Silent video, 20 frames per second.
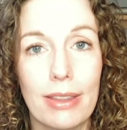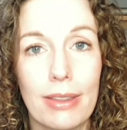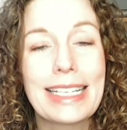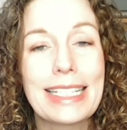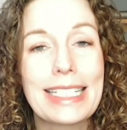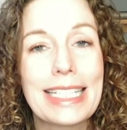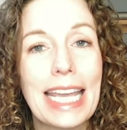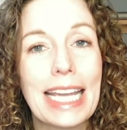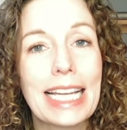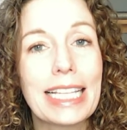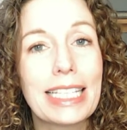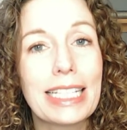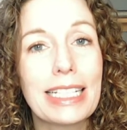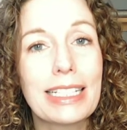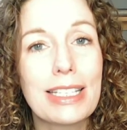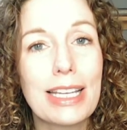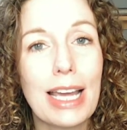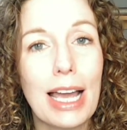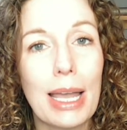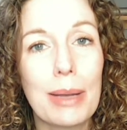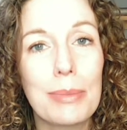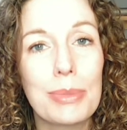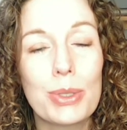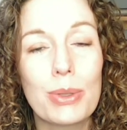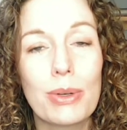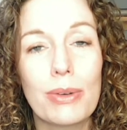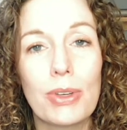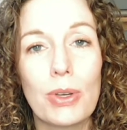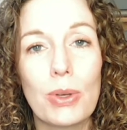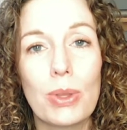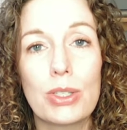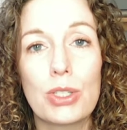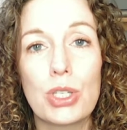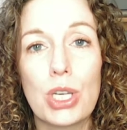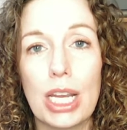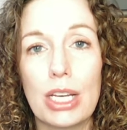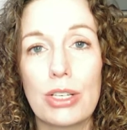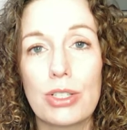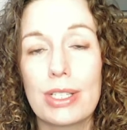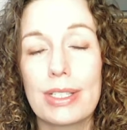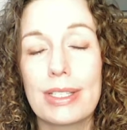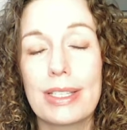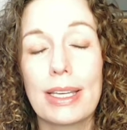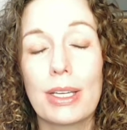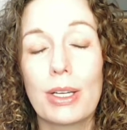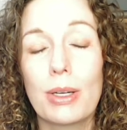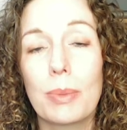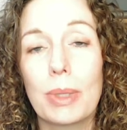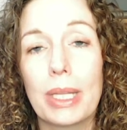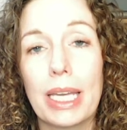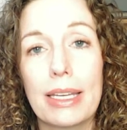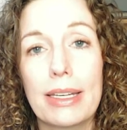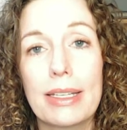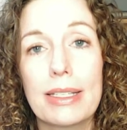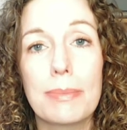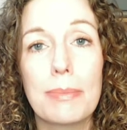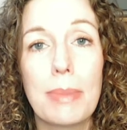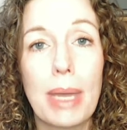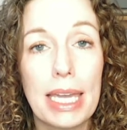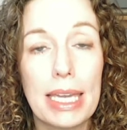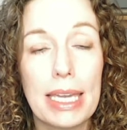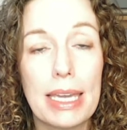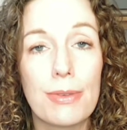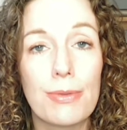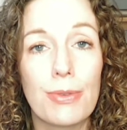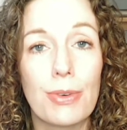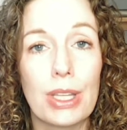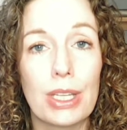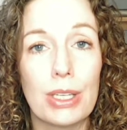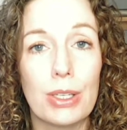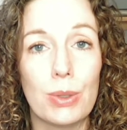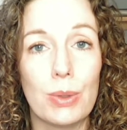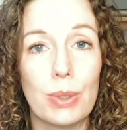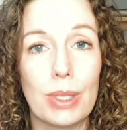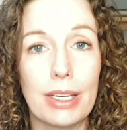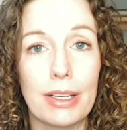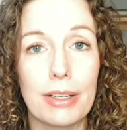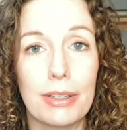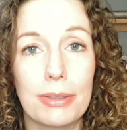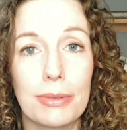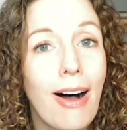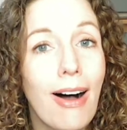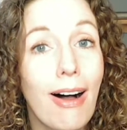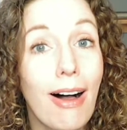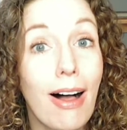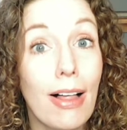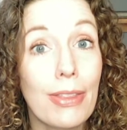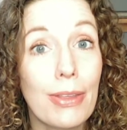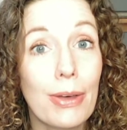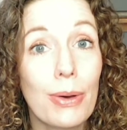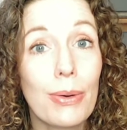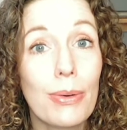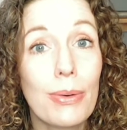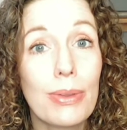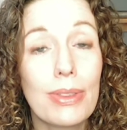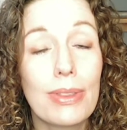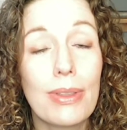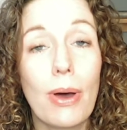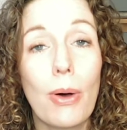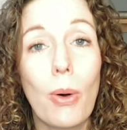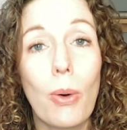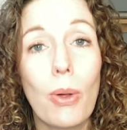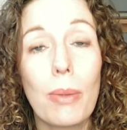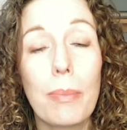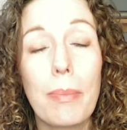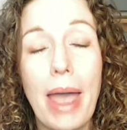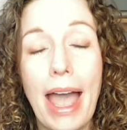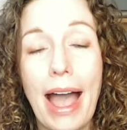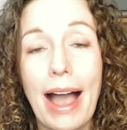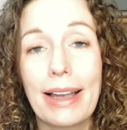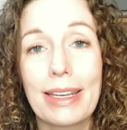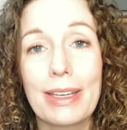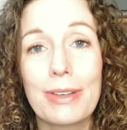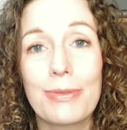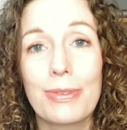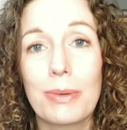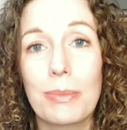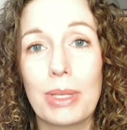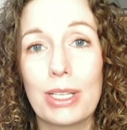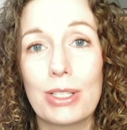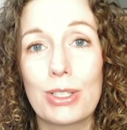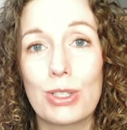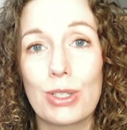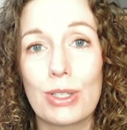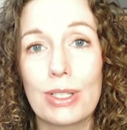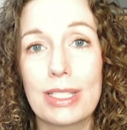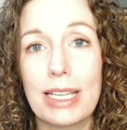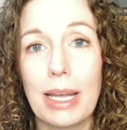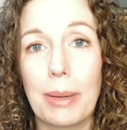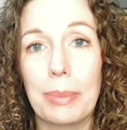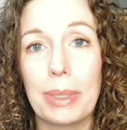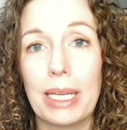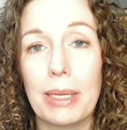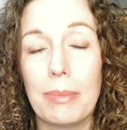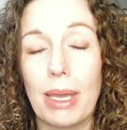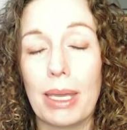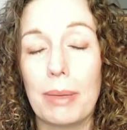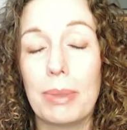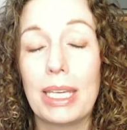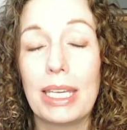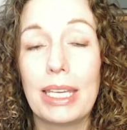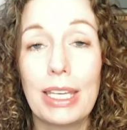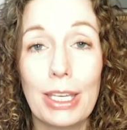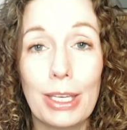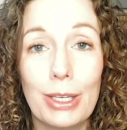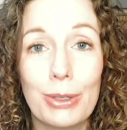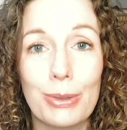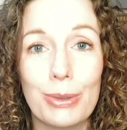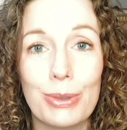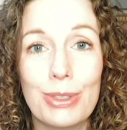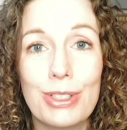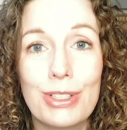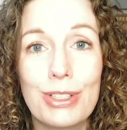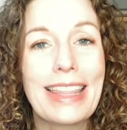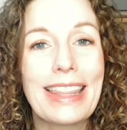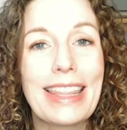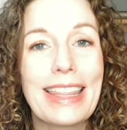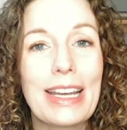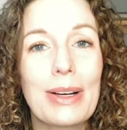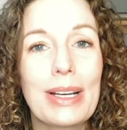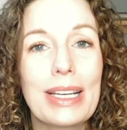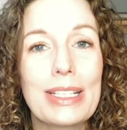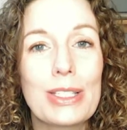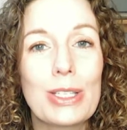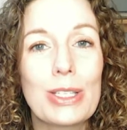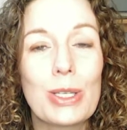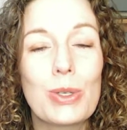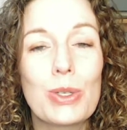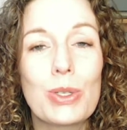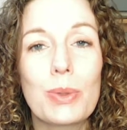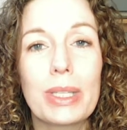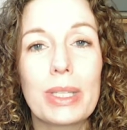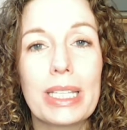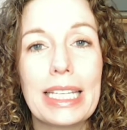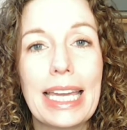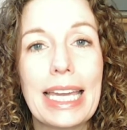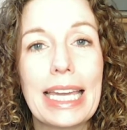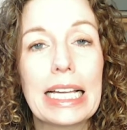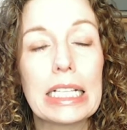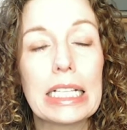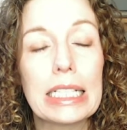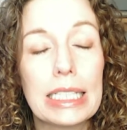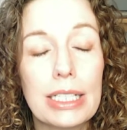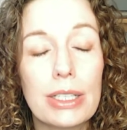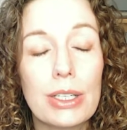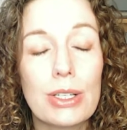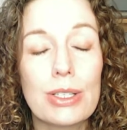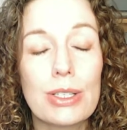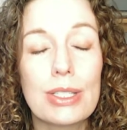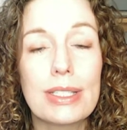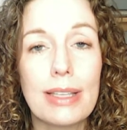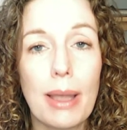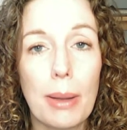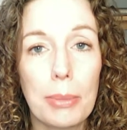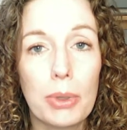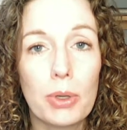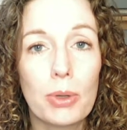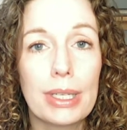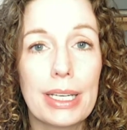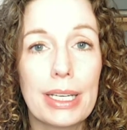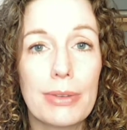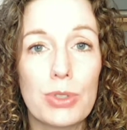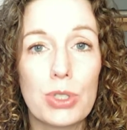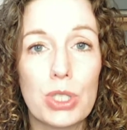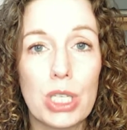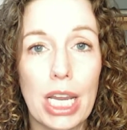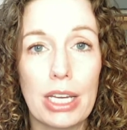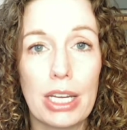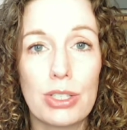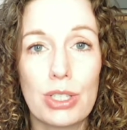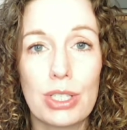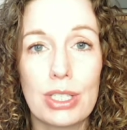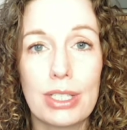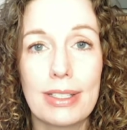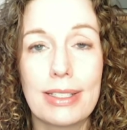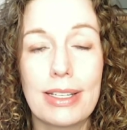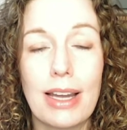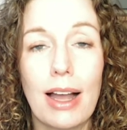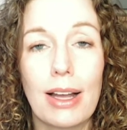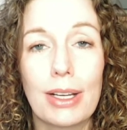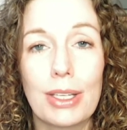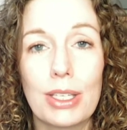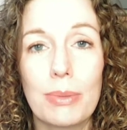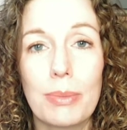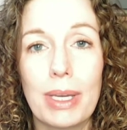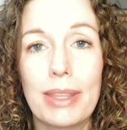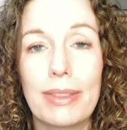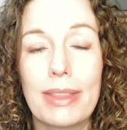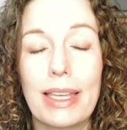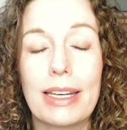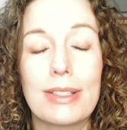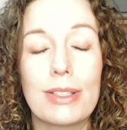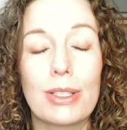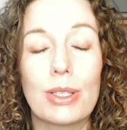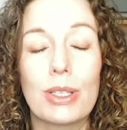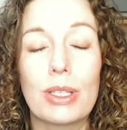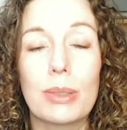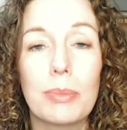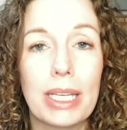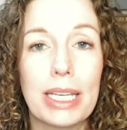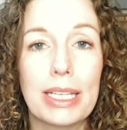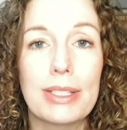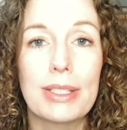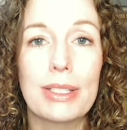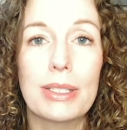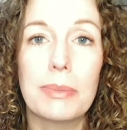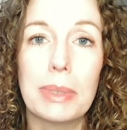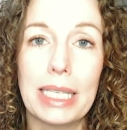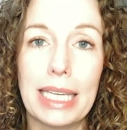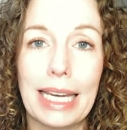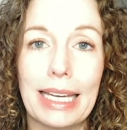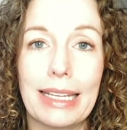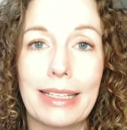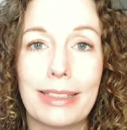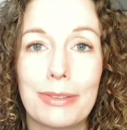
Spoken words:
Take a little time to review the changes that your plan is making for the new year. Although the whole packet from the insurance company may be huge, there is usually a clear summary of changes document that is a good place to begin.